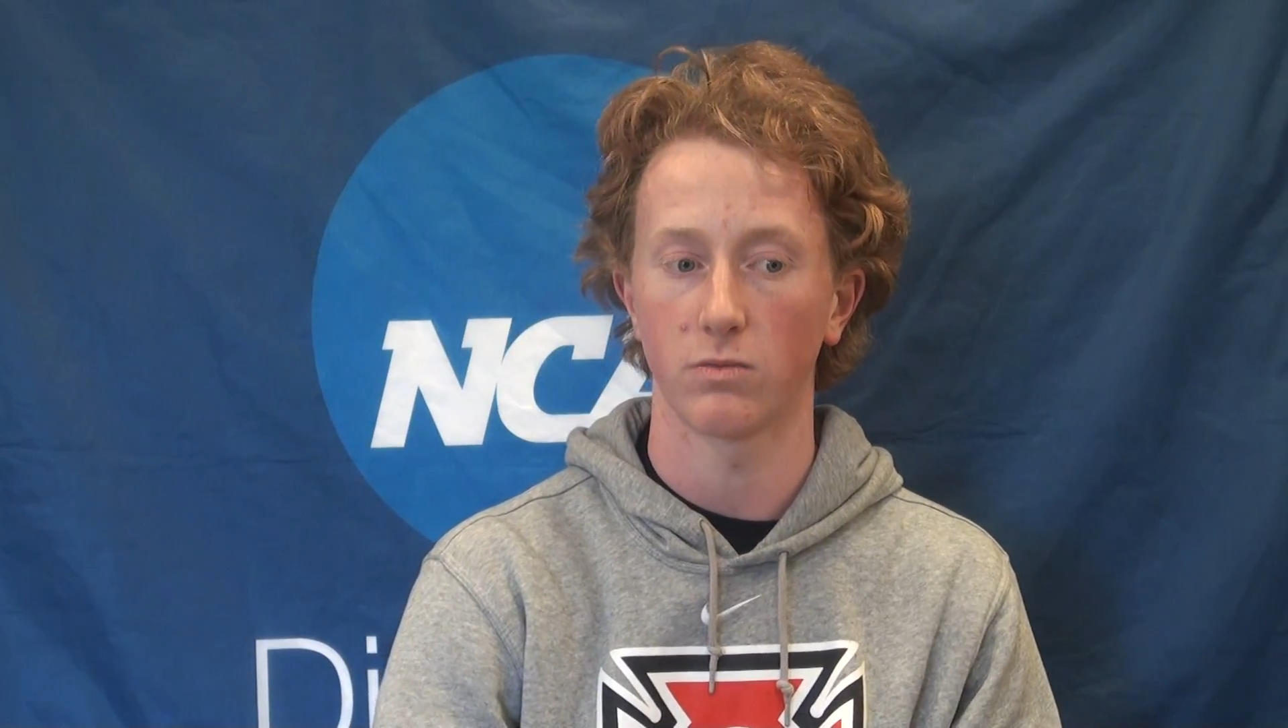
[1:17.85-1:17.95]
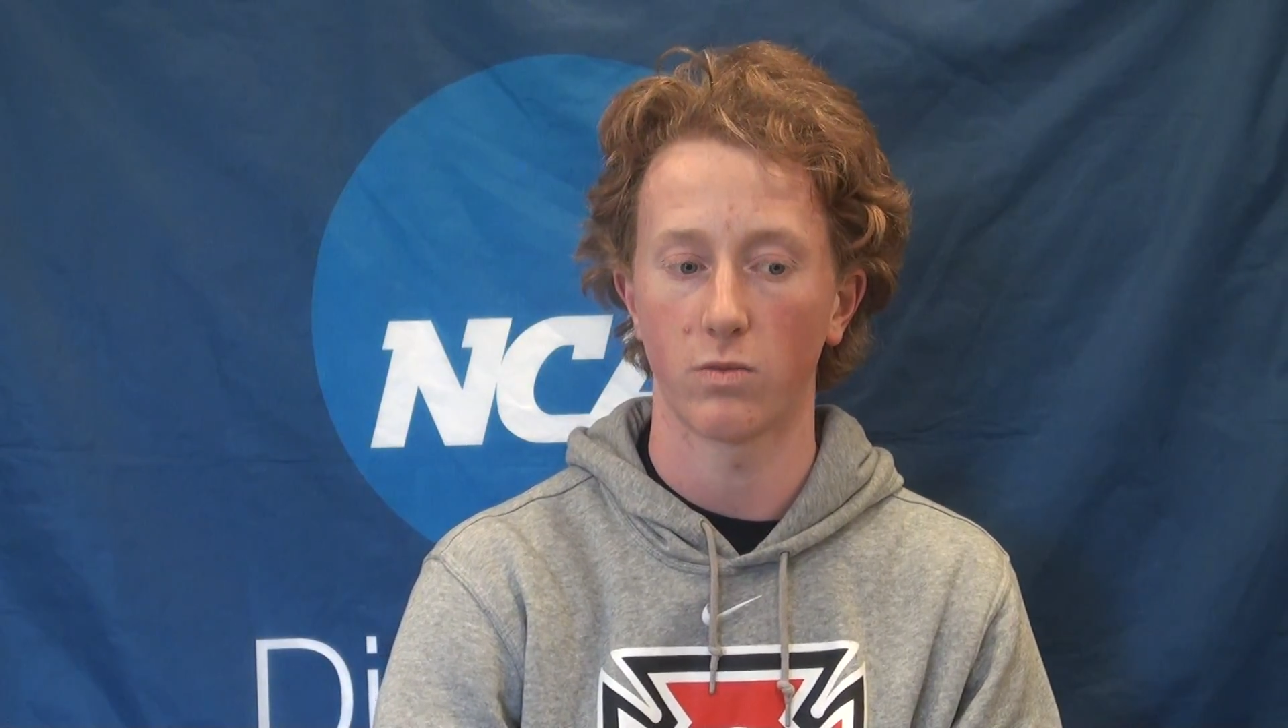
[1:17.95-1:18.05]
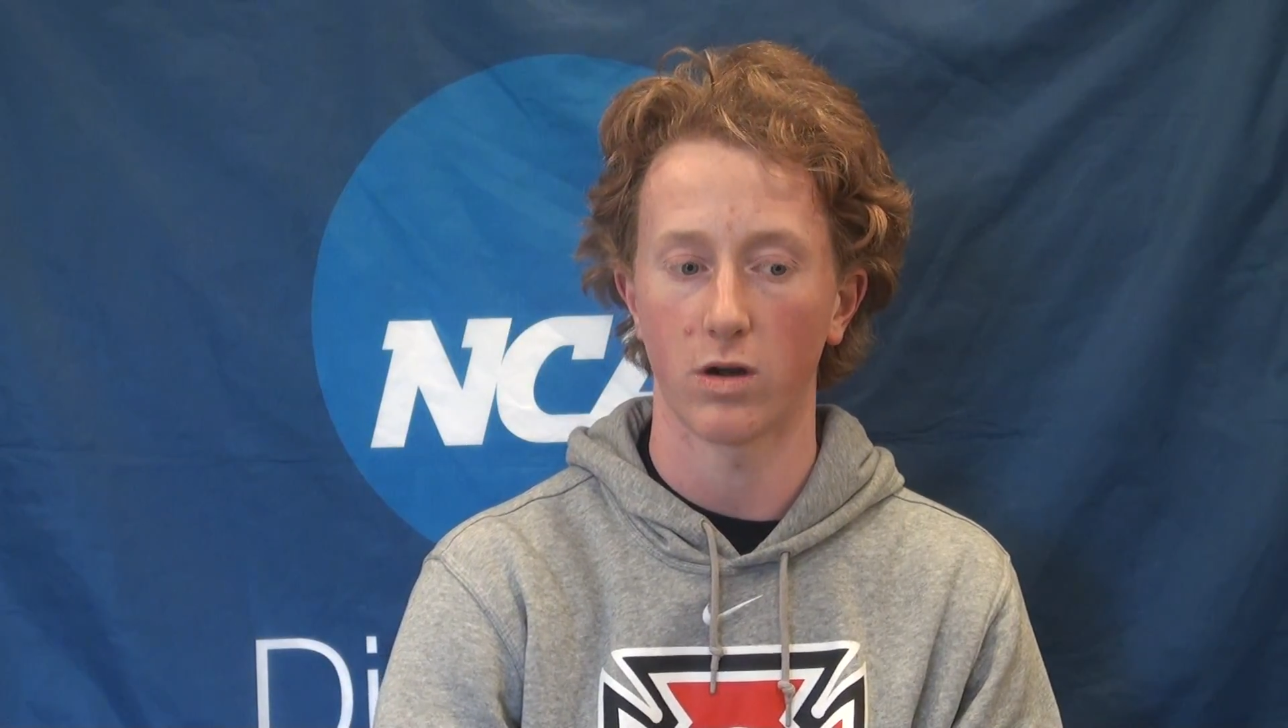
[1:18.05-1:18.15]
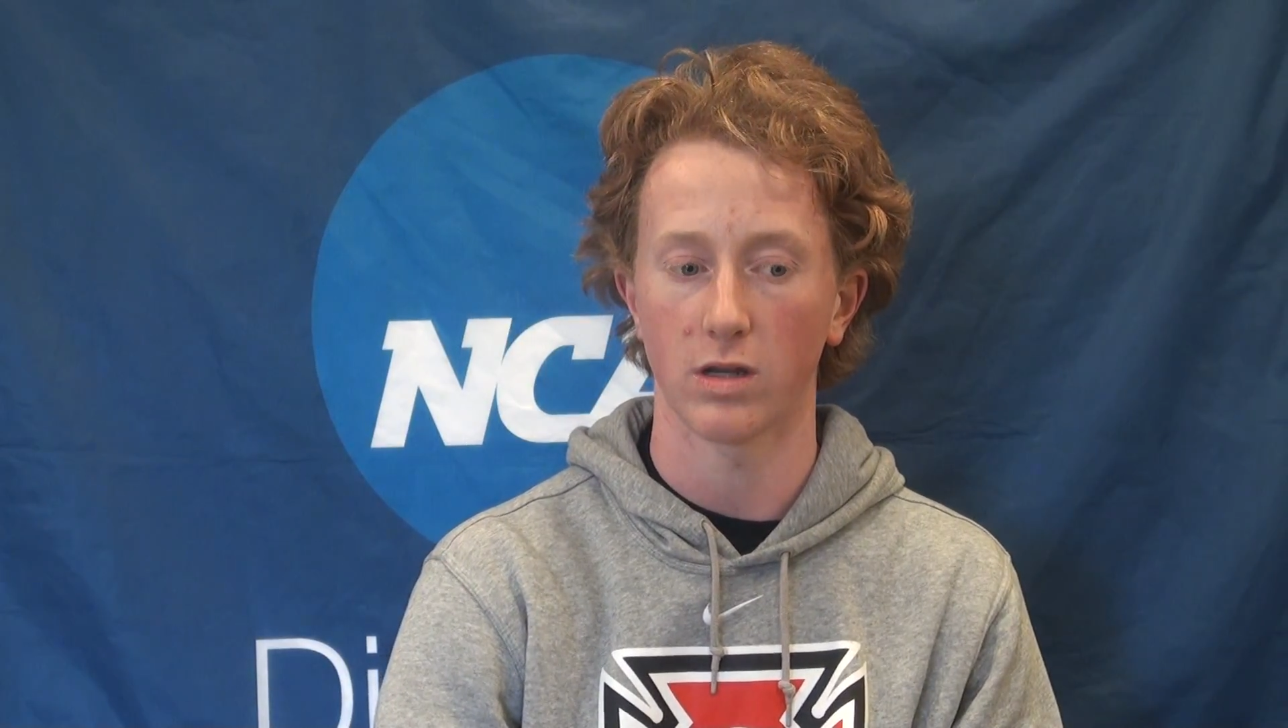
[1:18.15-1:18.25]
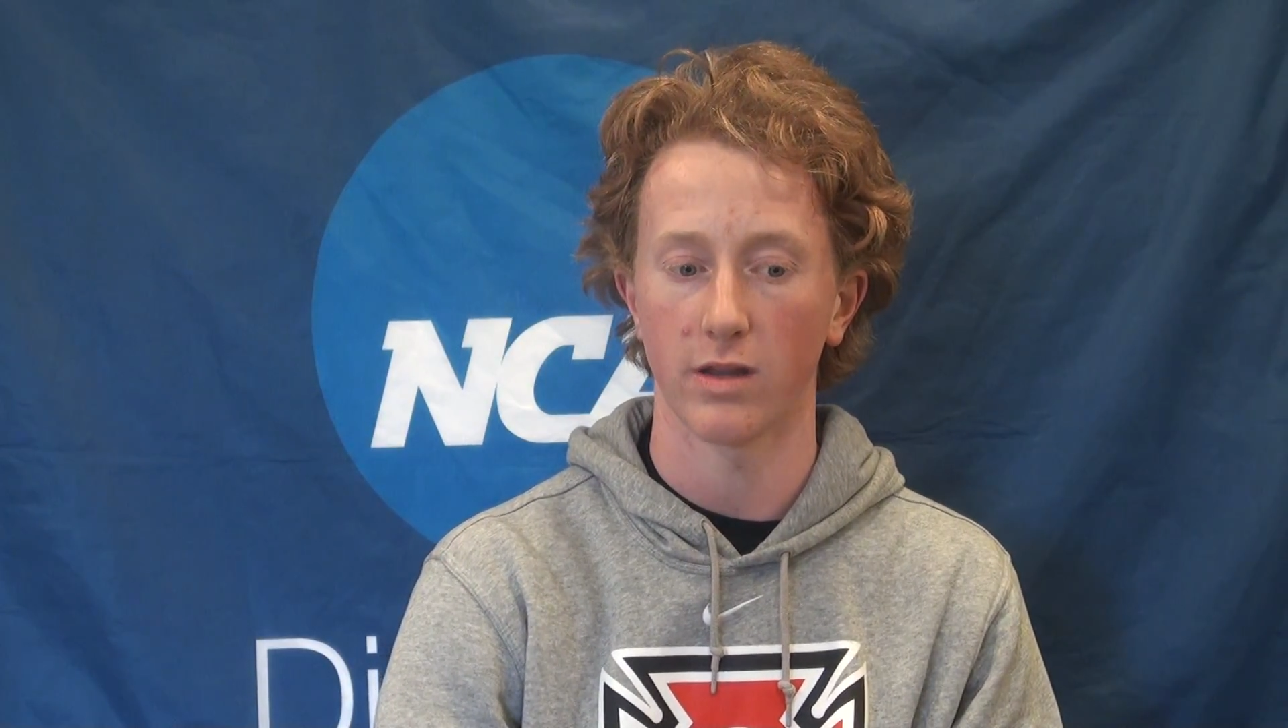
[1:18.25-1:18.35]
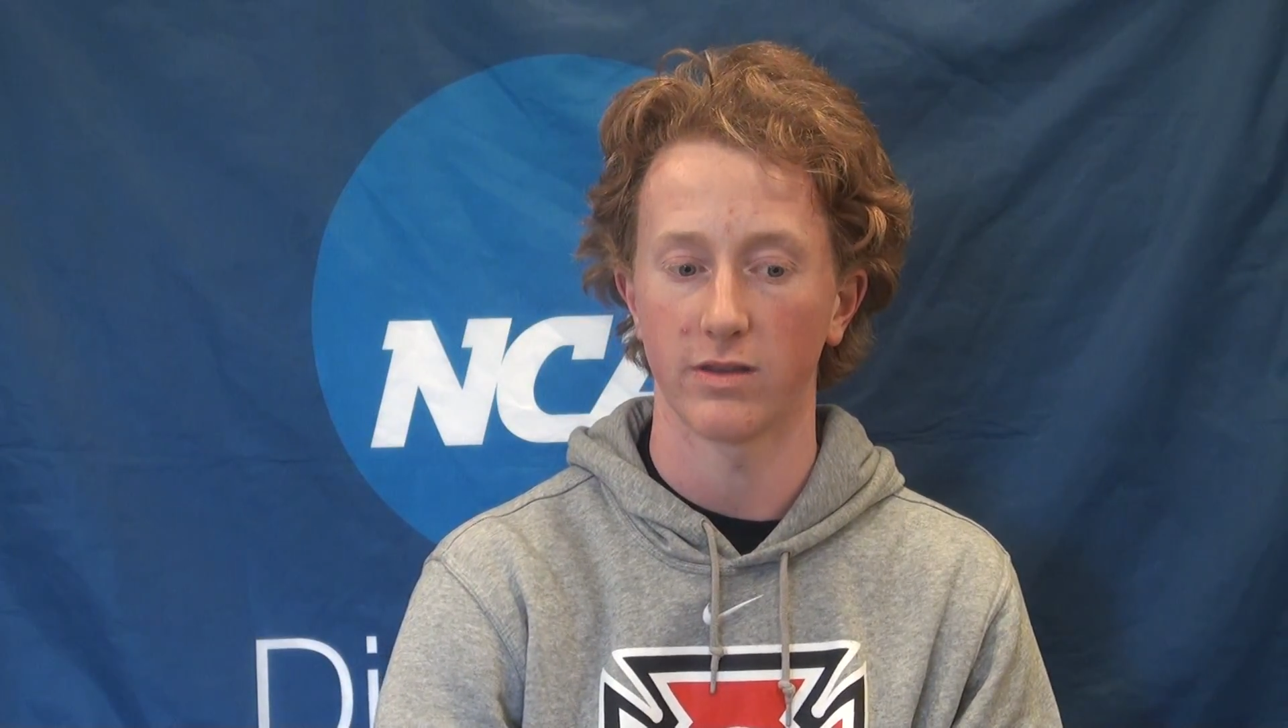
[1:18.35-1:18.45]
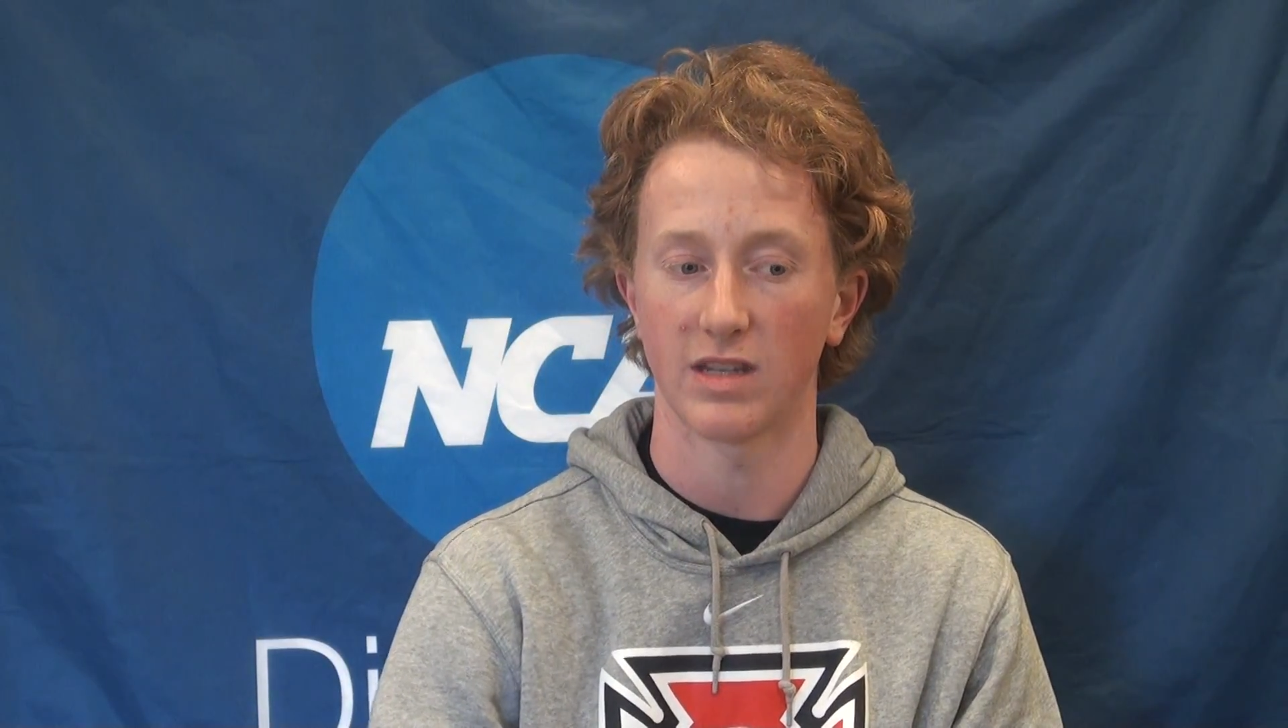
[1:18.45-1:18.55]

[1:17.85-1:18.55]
worked on